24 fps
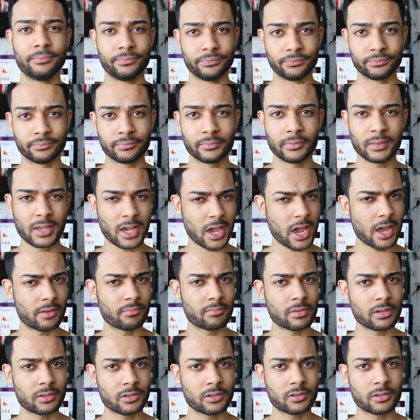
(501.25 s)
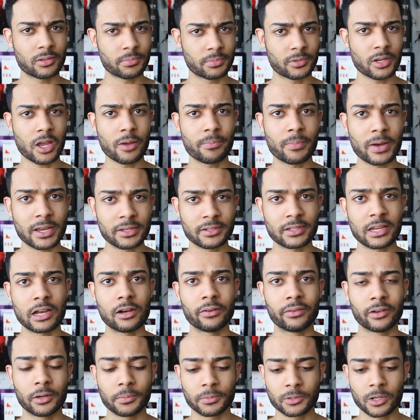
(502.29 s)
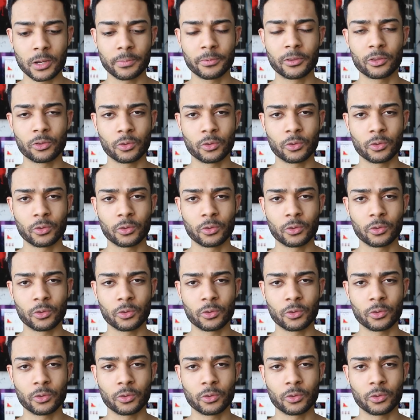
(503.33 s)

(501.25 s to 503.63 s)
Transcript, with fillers: okay, let's just observe myself and observe